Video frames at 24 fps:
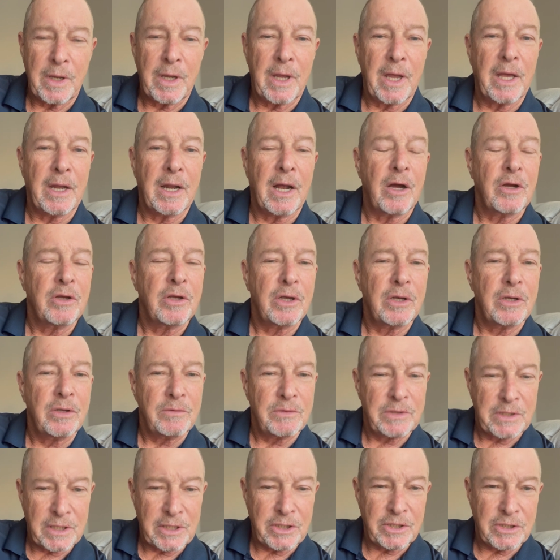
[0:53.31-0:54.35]
and I'll
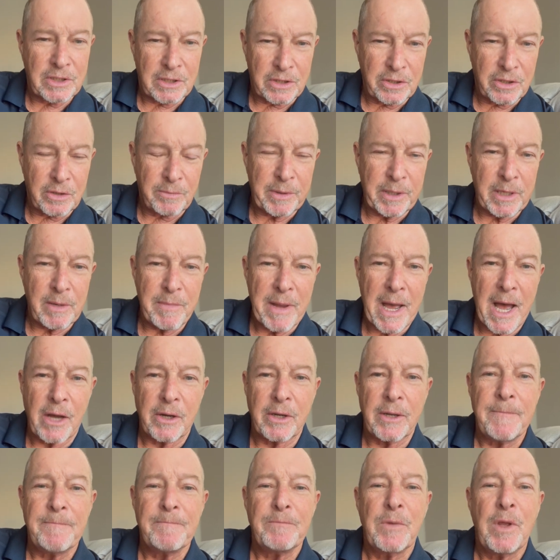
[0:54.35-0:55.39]
teach a little bit
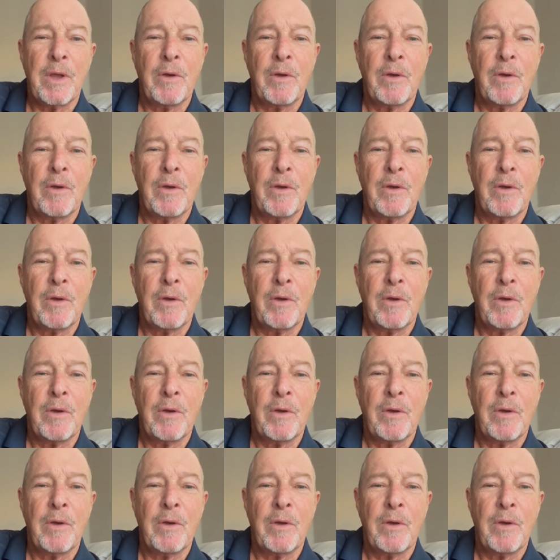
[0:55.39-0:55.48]
about it,